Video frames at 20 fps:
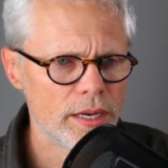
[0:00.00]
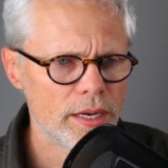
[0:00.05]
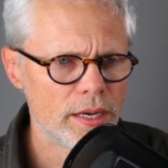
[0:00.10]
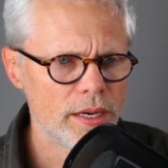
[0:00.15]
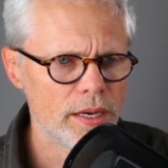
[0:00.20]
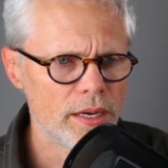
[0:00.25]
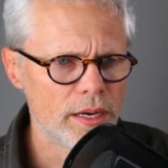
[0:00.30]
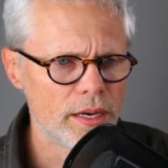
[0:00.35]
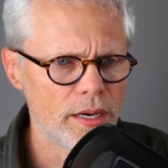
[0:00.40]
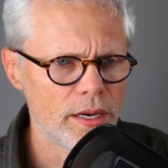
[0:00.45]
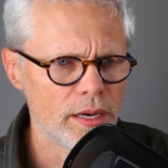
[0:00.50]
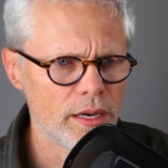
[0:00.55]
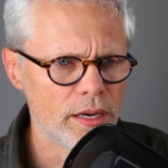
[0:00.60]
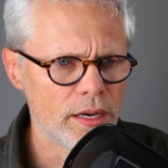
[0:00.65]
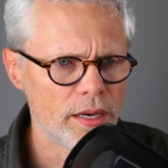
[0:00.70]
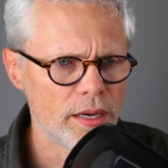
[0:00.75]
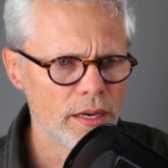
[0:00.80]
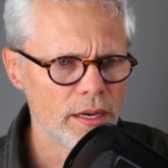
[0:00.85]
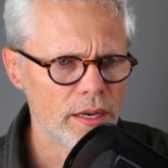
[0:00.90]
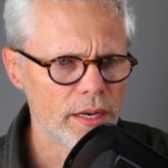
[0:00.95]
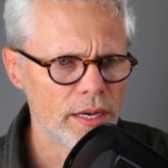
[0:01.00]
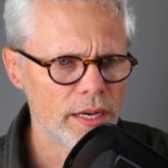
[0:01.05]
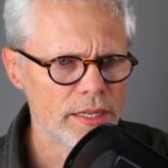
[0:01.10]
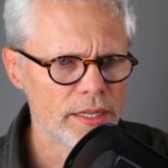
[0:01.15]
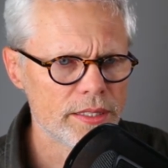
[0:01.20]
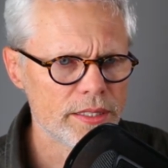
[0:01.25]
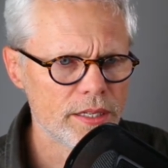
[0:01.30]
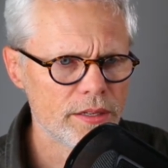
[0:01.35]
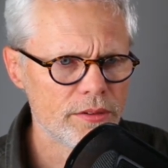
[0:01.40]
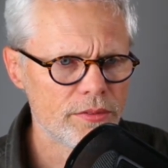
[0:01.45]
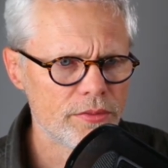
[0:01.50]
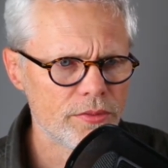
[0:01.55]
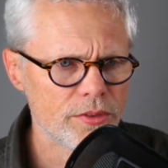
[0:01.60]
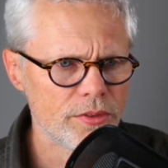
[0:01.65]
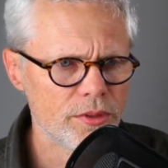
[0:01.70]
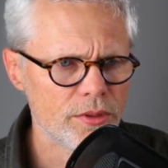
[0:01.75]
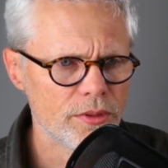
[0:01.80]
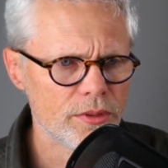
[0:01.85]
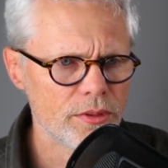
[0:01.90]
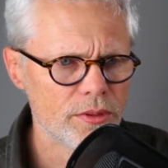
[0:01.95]
Uh, ask if
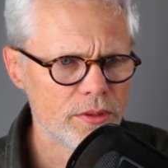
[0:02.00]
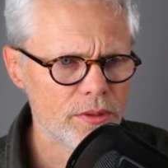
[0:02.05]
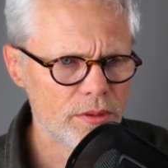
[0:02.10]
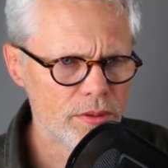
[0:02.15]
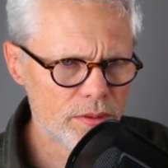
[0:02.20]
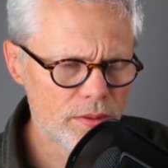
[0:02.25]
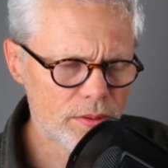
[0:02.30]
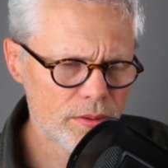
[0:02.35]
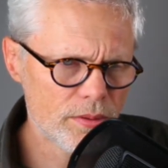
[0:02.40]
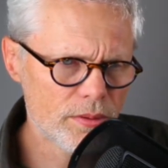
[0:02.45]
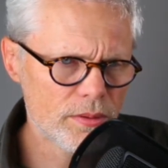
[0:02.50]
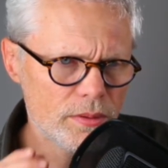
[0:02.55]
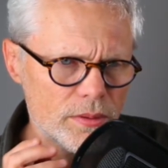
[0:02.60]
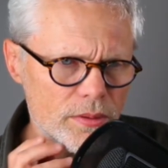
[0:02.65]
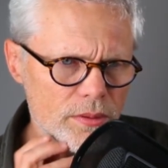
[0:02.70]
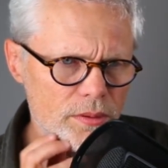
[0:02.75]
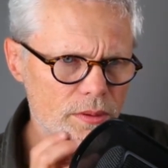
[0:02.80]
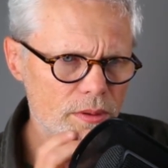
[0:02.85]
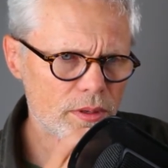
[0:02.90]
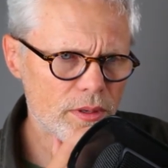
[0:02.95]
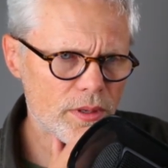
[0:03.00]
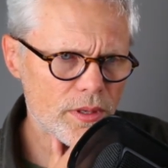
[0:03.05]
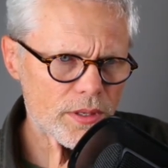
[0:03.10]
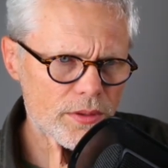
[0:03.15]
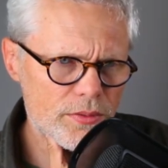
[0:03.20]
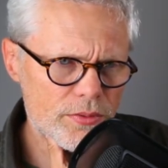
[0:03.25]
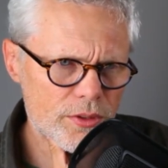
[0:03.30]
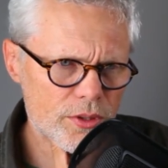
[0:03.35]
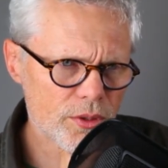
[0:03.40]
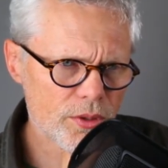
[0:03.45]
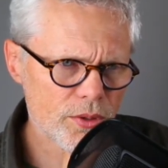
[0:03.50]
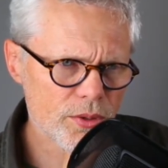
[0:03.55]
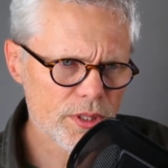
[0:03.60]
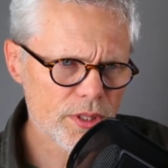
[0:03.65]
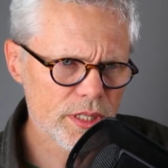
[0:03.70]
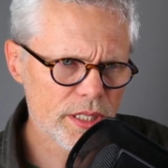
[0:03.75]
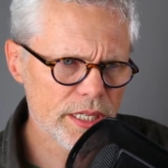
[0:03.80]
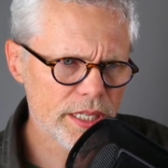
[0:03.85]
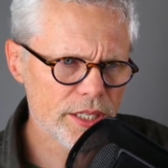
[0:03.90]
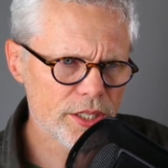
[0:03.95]
if you
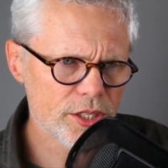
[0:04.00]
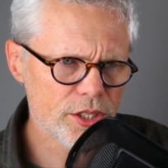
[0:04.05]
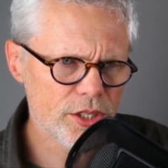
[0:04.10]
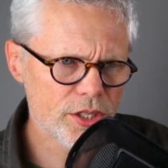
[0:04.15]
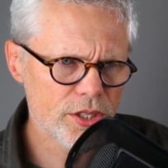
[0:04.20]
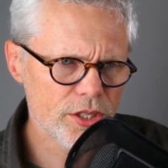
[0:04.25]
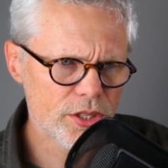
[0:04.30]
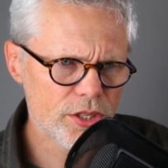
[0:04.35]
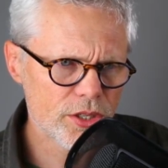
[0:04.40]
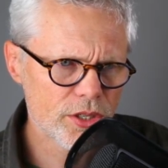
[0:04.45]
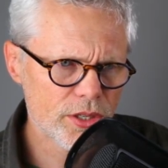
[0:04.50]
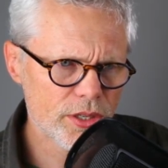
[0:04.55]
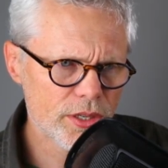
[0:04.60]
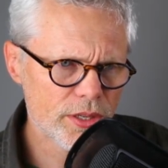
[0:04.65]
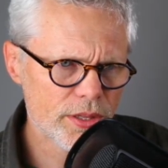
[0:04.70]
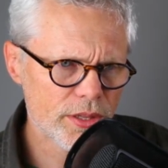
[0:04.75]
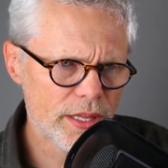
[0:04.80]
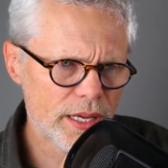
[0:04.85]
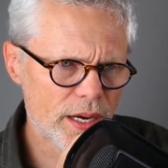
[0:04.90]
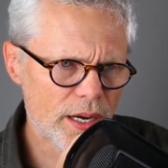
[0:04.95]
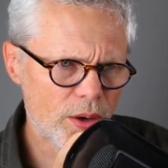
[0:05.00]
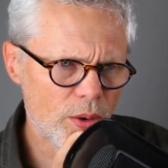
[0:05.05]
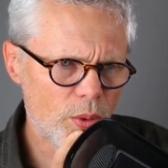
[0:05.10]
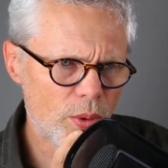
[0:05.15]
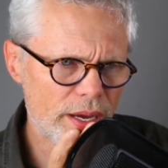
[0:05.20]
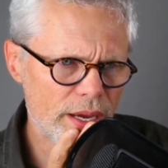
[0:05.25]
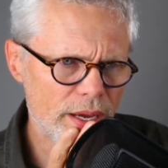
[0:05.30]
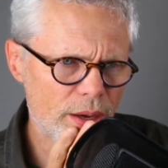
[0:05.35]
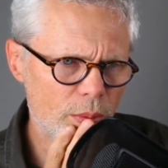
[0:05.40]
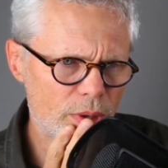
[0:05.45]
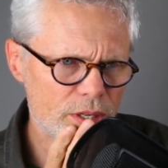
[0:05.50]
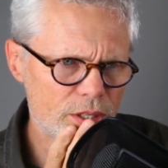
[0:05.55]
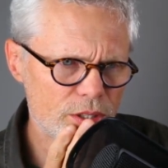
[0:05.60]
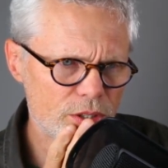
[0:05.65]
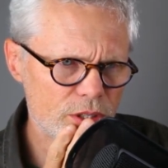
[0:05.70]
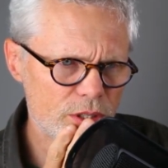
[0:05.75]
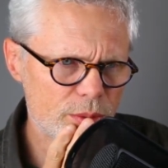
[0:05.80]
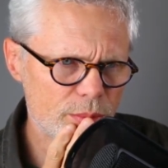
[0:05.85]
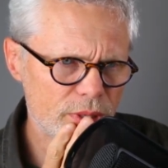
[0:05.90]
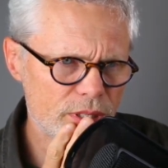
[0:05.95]
teach in that way, what is
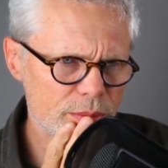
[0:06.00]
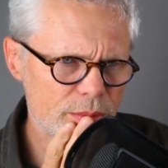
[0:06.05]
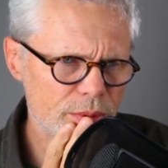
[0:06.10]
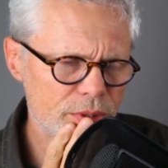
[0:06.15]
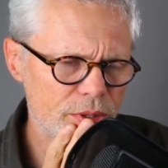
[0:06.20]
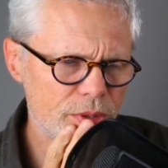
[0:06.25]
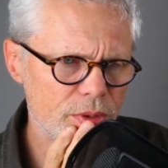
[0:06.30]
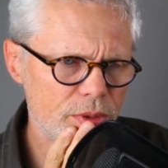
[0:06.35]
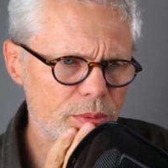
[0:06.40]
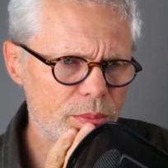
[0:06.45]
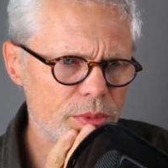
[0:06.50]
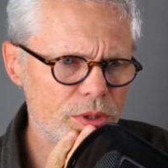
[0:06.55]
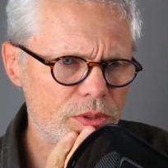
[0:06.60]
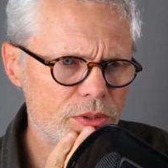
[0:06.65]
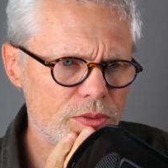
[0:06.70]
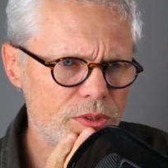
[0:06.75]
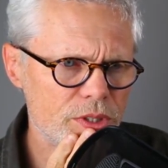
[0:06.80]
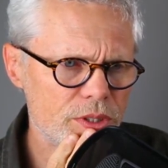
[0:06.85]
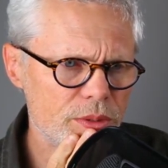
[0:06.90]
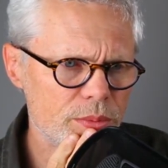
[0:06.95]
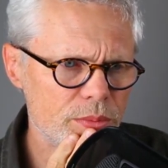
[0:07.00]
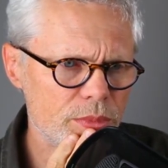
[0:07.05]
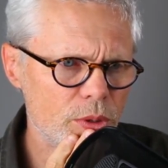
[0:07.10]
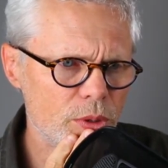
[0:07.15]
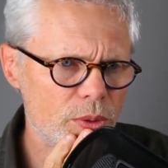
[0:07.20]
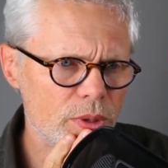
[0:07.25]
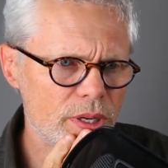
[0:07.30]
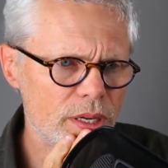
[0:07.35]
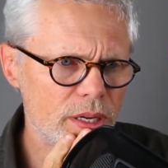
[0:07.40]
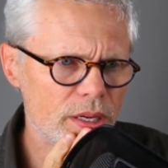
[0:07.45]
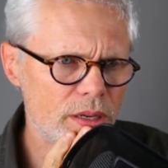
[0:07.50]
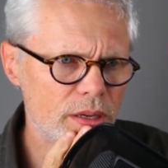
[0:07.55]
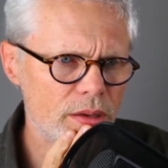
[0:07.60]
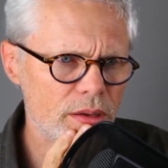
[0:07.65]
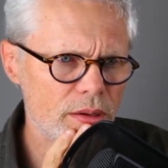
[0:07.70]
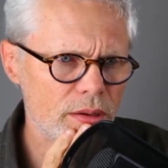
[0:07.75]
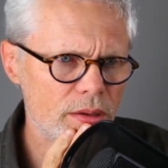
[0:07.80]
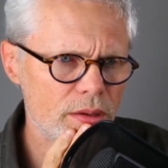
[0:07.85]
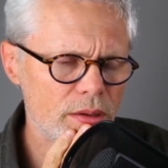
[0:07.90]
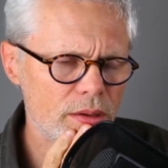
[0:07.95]
your responsibility to remove smoking?
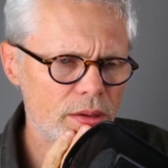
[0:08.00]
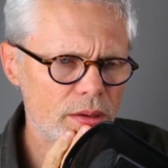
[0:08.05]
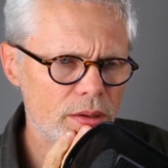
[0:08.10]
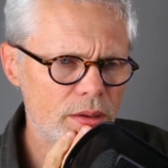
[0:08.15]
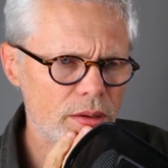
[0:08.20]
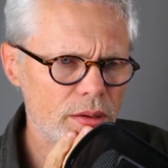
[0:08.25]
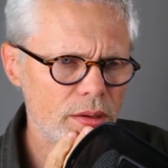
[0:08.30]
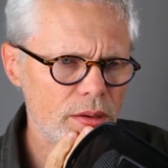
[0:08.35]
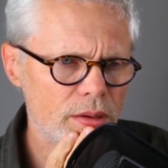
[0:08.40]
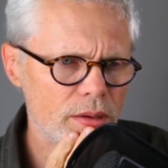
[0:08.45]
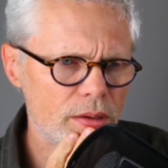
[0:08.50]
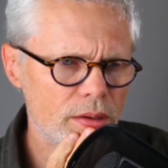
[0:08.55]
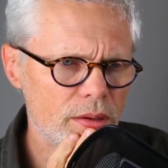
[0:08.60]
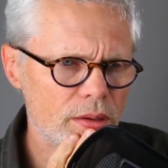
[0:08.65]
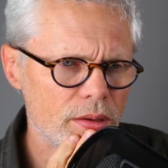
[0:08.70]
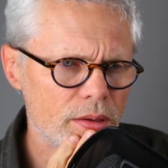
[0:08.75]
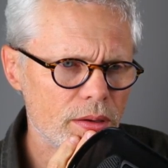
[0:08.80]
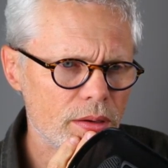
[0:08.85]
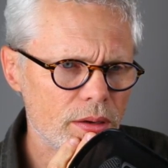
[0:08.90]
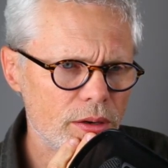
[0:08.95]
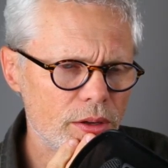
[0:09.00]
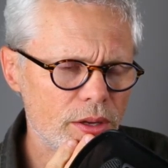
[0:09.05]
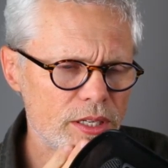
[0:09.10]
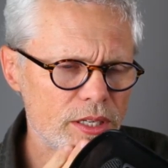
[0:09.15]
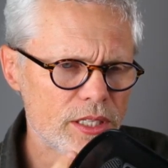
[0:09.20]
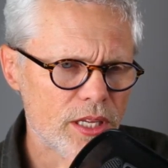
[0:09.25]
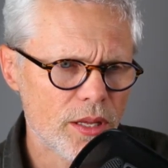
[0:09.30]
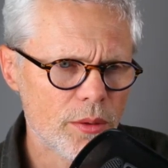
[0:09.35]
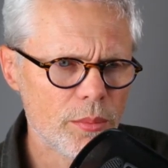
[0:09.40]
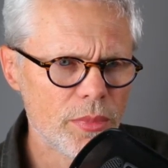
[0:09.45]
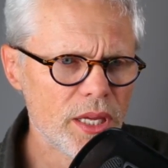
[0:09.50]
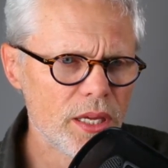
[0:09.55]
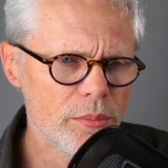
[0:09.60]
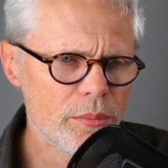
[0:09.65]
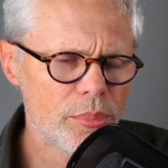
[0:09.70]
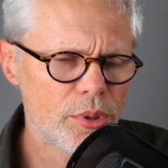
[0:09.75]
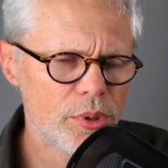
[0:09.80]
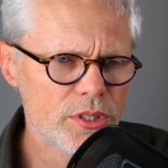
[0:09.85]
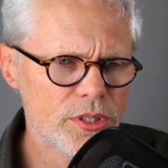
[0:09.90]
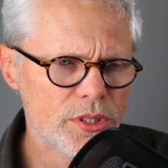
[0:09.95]
Are you asking me
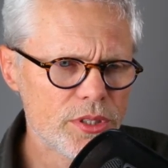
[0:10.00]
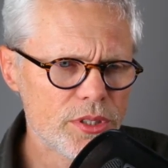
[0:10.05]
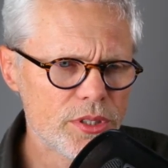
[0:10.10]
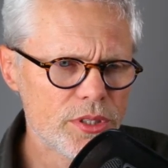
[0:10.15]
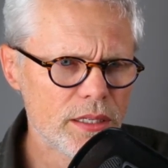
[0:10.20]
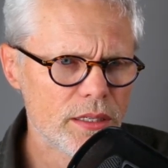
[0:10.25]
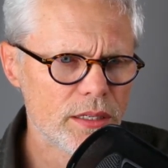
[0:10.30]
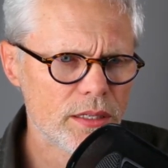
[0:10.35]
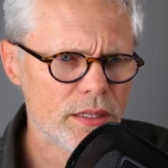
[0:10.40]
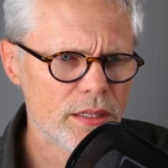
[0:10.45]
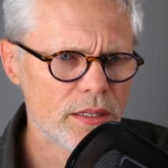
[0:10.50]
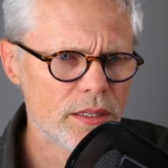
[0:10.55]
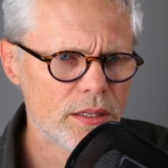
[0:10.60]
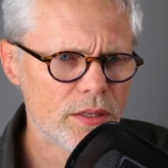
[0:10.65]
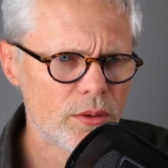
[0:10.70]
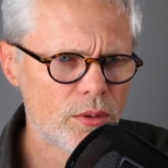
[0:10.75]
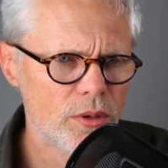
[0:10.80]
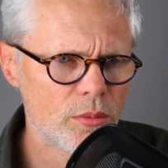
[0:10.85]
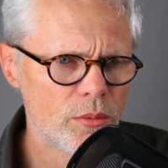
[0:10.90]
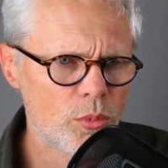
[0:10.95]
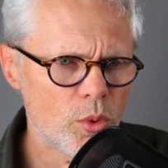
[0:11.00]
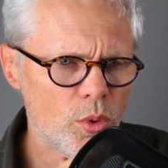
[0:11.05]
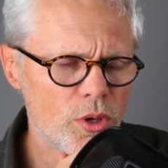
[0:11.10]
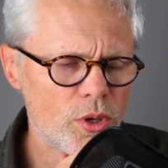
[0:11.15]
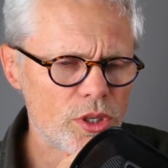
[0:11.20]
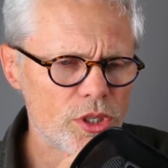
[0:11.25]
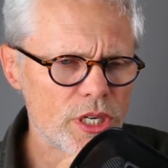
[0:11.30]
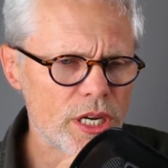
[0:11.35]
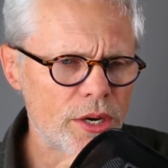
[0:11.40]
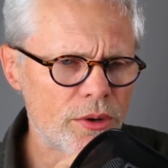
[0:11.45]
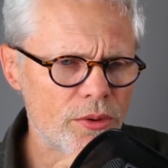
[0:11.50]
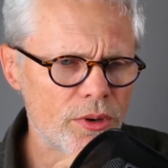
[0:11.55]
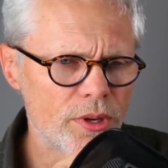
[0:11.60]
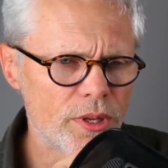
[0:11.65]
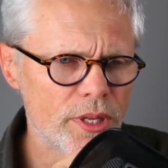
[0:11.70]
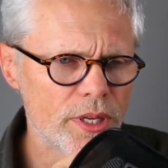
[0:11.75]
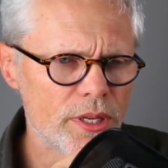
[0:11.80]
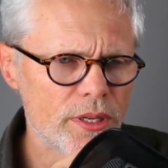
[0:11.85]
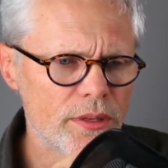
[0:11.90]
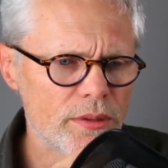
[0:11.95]
personally or more or
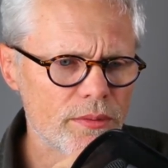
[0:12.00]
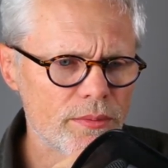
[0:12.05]
generally?